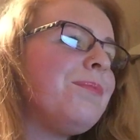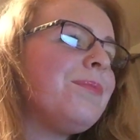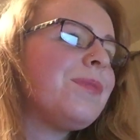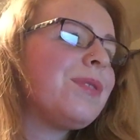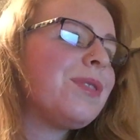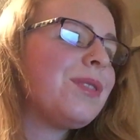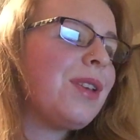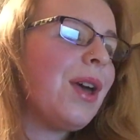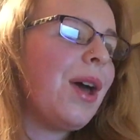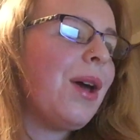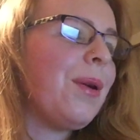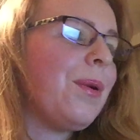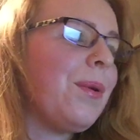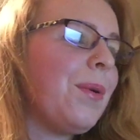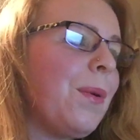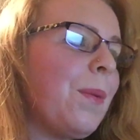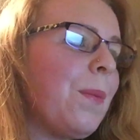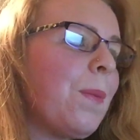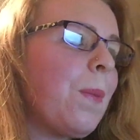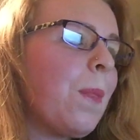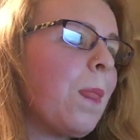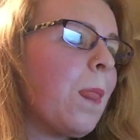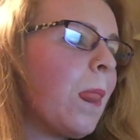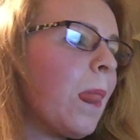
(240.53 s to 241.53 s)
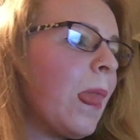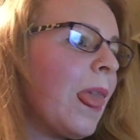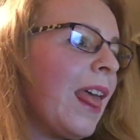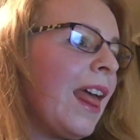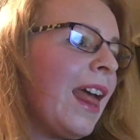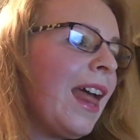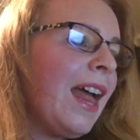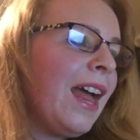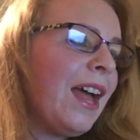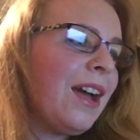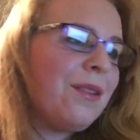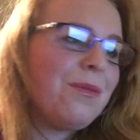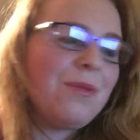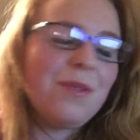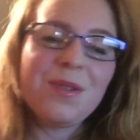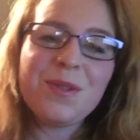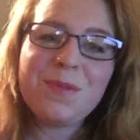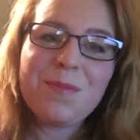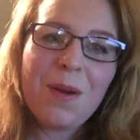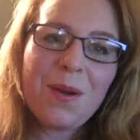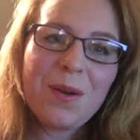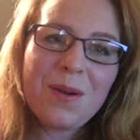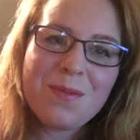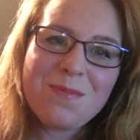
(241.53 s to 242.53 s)
So we
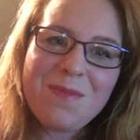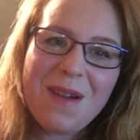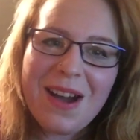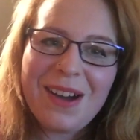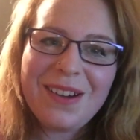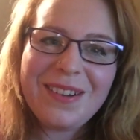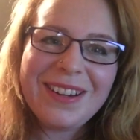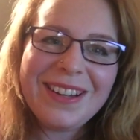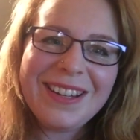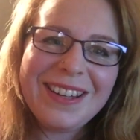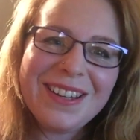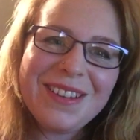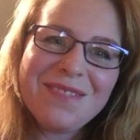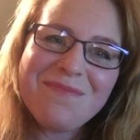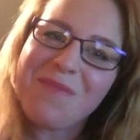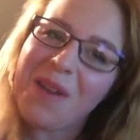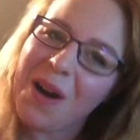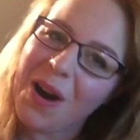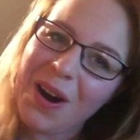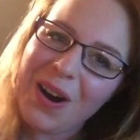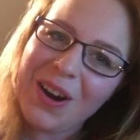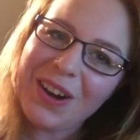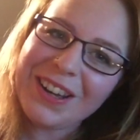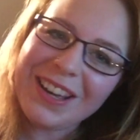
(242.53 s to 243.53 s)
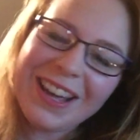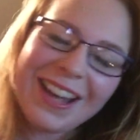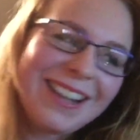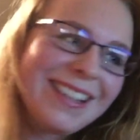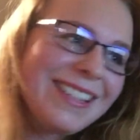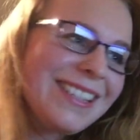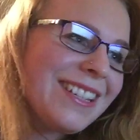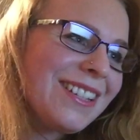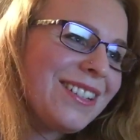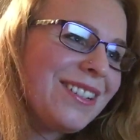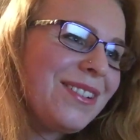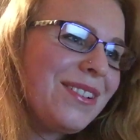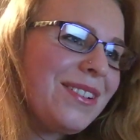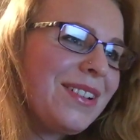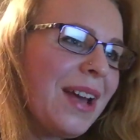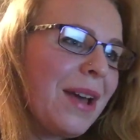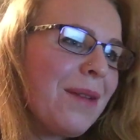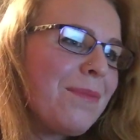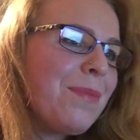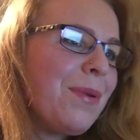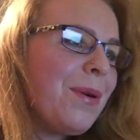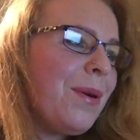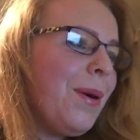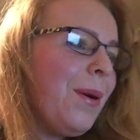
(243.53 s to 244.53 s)
spoke about Paharganj and
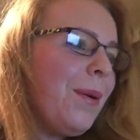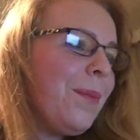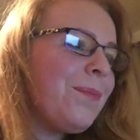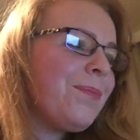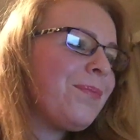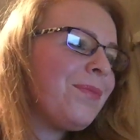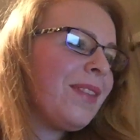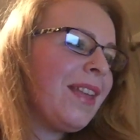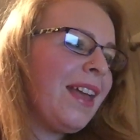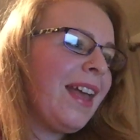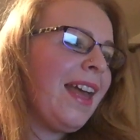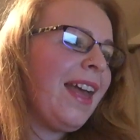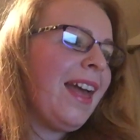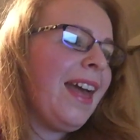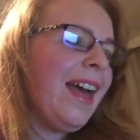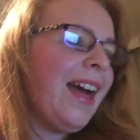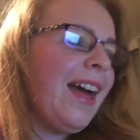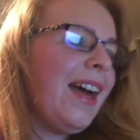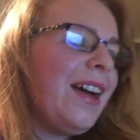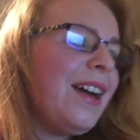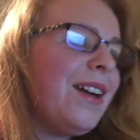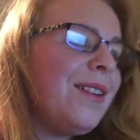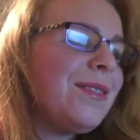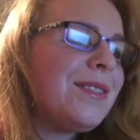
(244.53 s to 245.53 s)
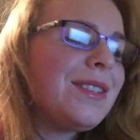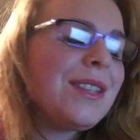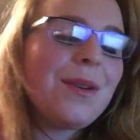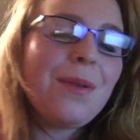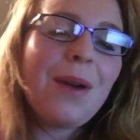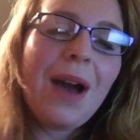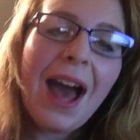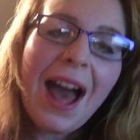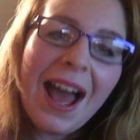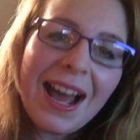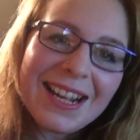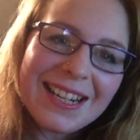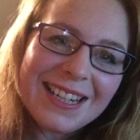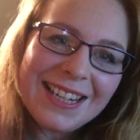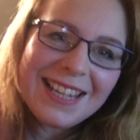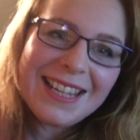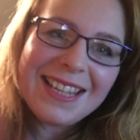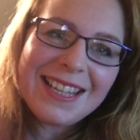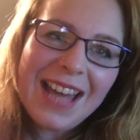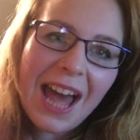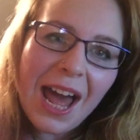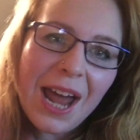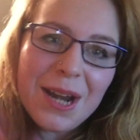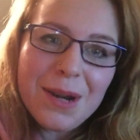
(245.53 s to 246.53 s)
Udaipur. So
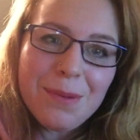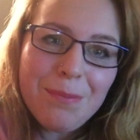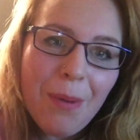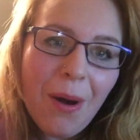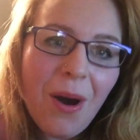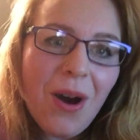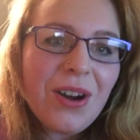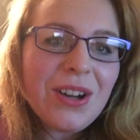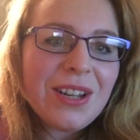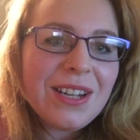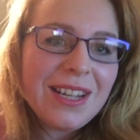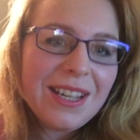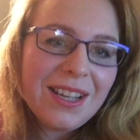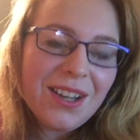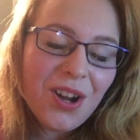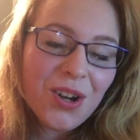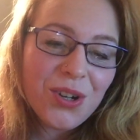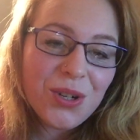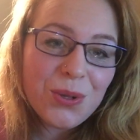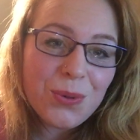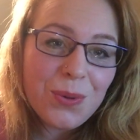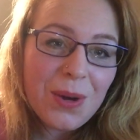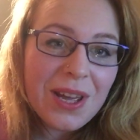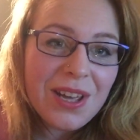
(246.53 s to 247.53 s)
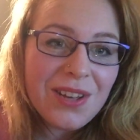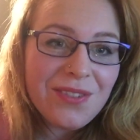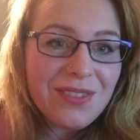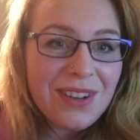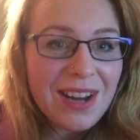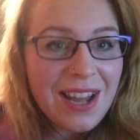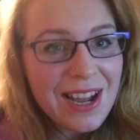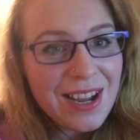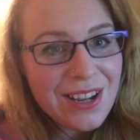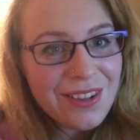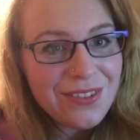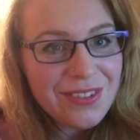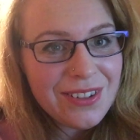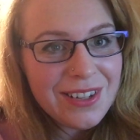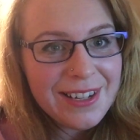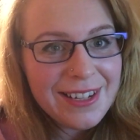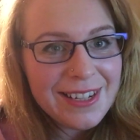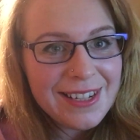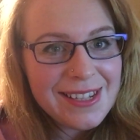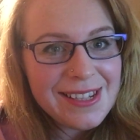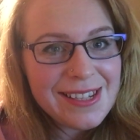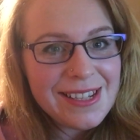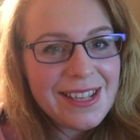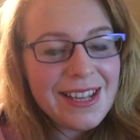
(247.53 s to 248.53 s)
haggling and bargaining are a way of life in
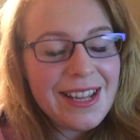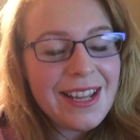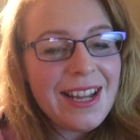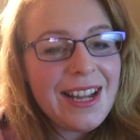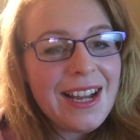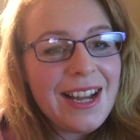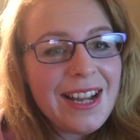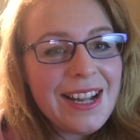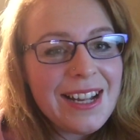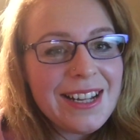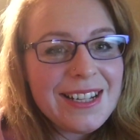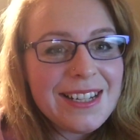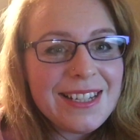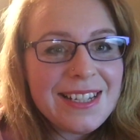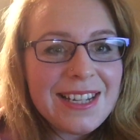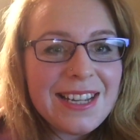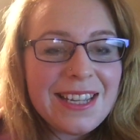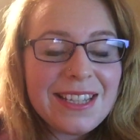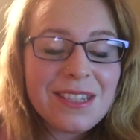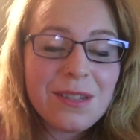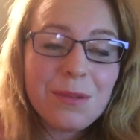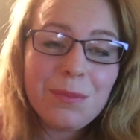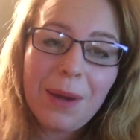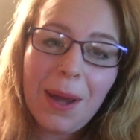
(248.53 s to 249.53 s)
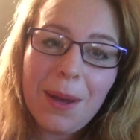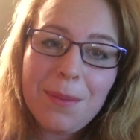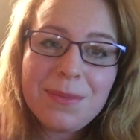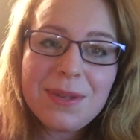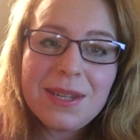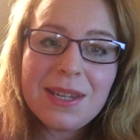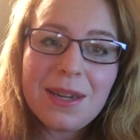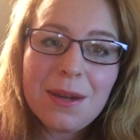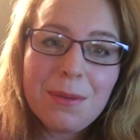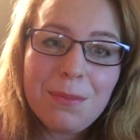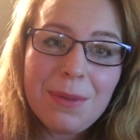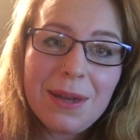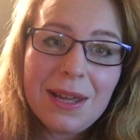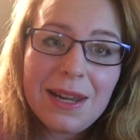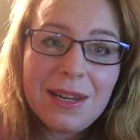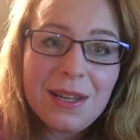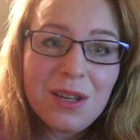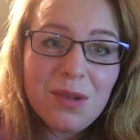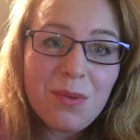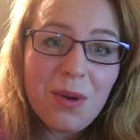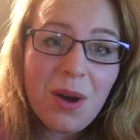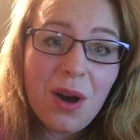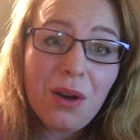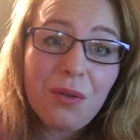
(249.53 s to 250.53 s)
India, and sometimes it can be a
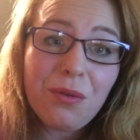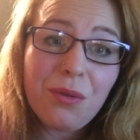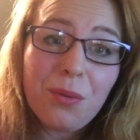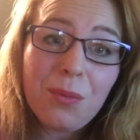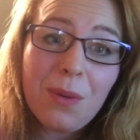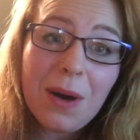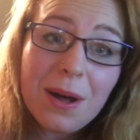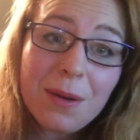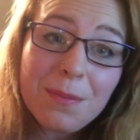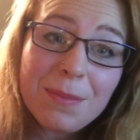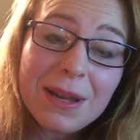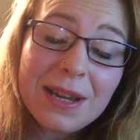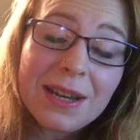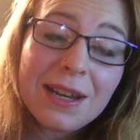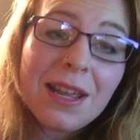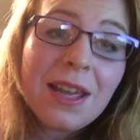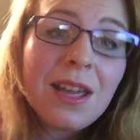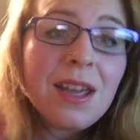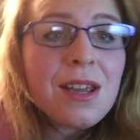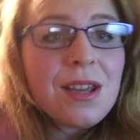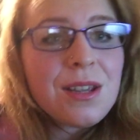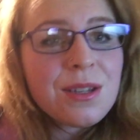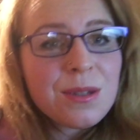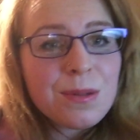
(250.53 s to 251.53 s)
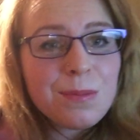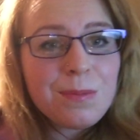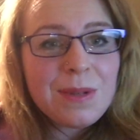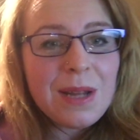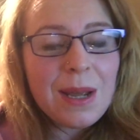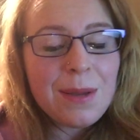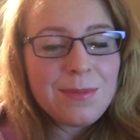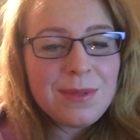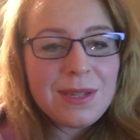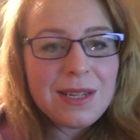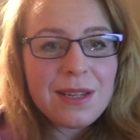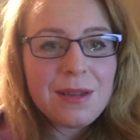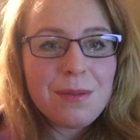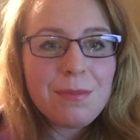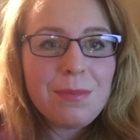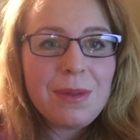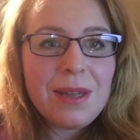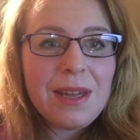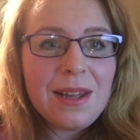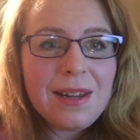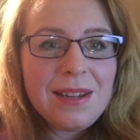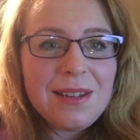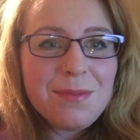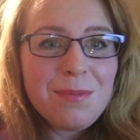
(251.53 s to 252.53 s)
little bit overwhelming, sometimes it can
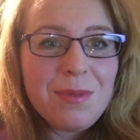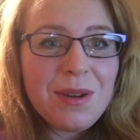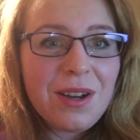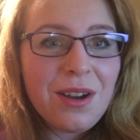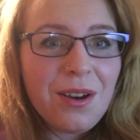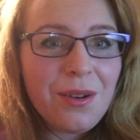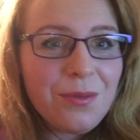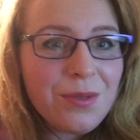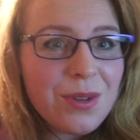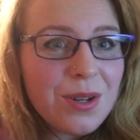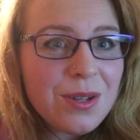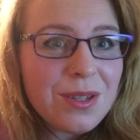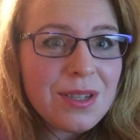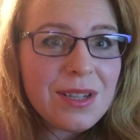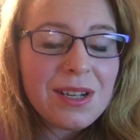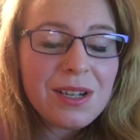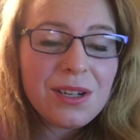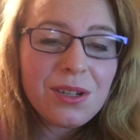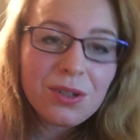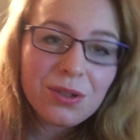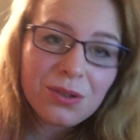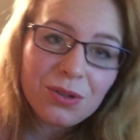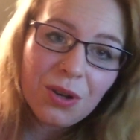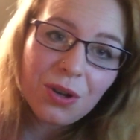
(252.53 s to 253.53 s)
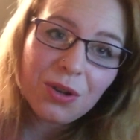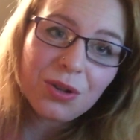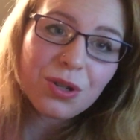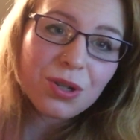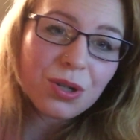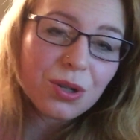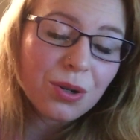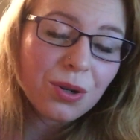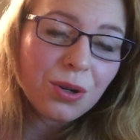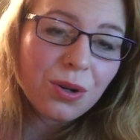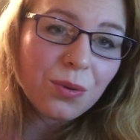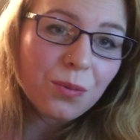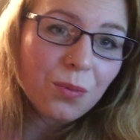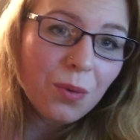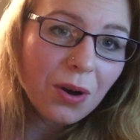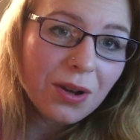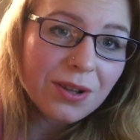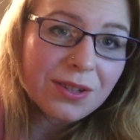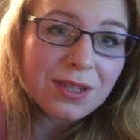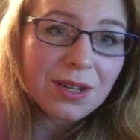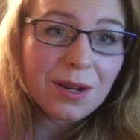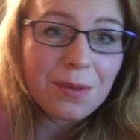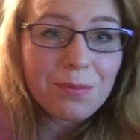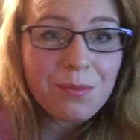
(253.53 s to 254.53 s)
be a little bit confusing and you're not sure
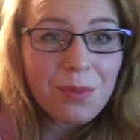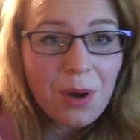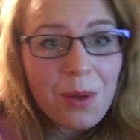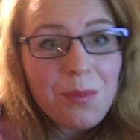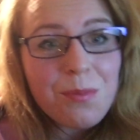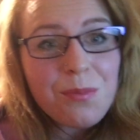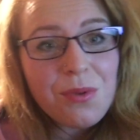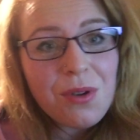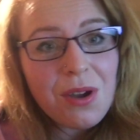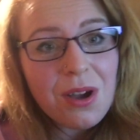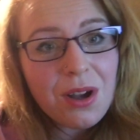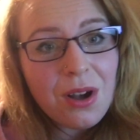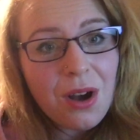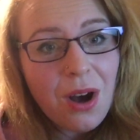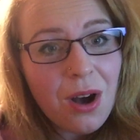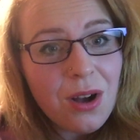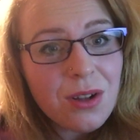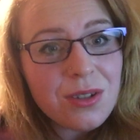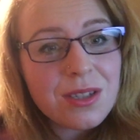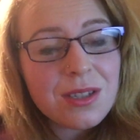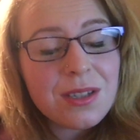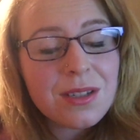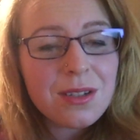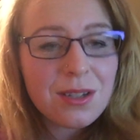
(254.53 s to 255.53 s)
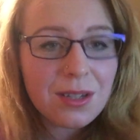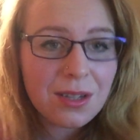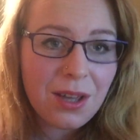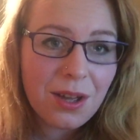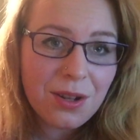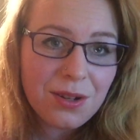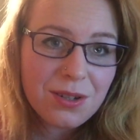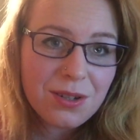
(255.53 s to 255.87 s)
what's an appropriate cost to